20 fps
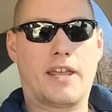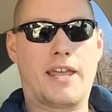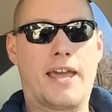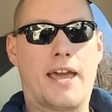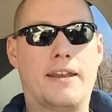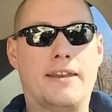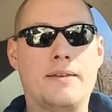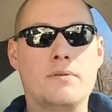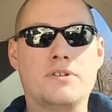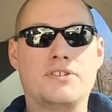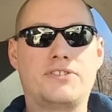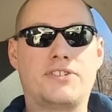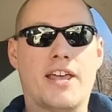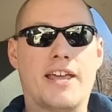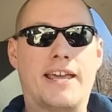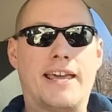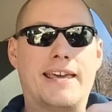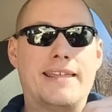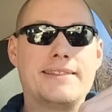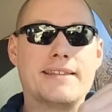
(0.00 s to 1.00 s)
and he was
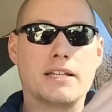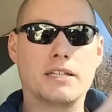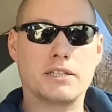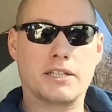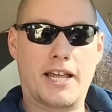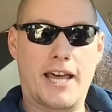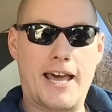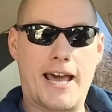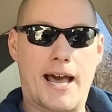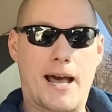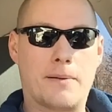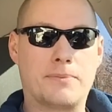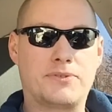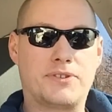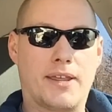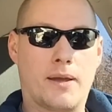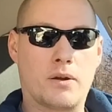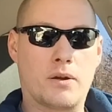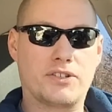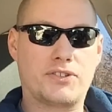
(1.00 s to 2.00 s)
saying in the
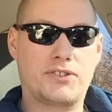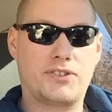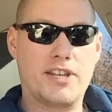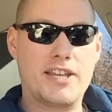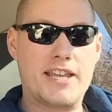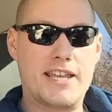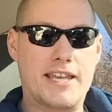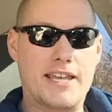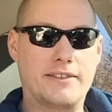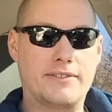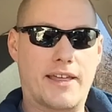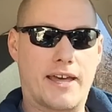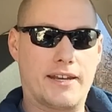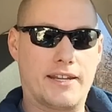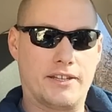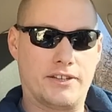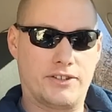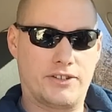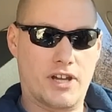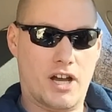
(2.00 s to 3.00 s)
labs they were seeing
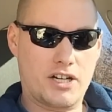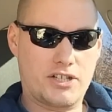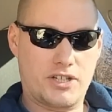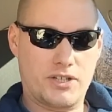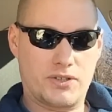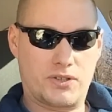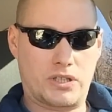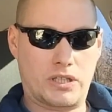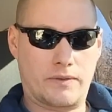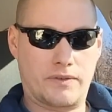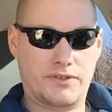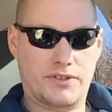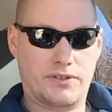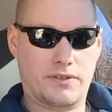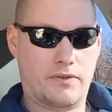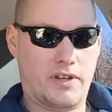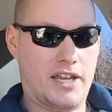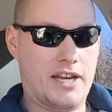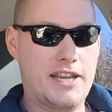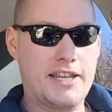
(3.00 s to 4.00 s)
that induction
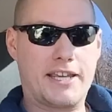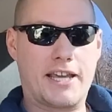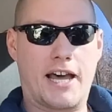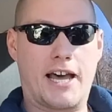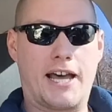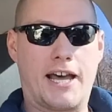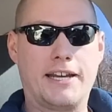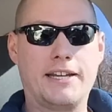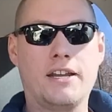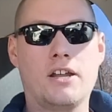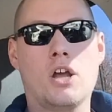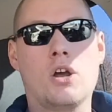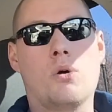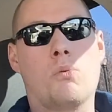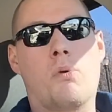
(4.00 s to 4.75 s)
services of any kind,